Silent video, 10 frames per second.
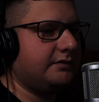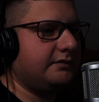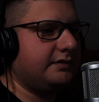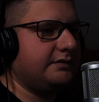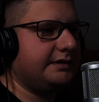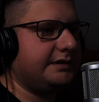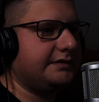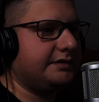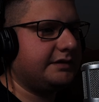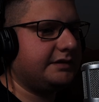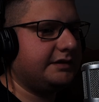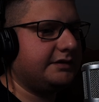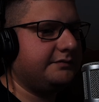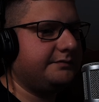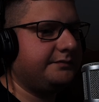We'll add it right
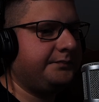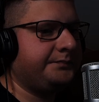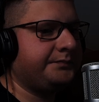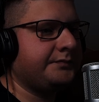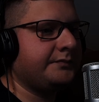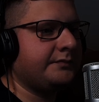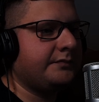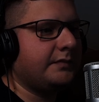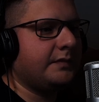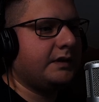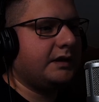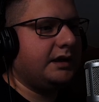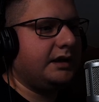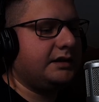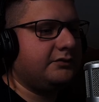here.
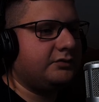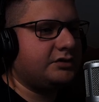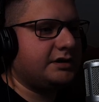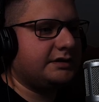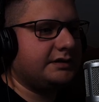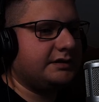And if you check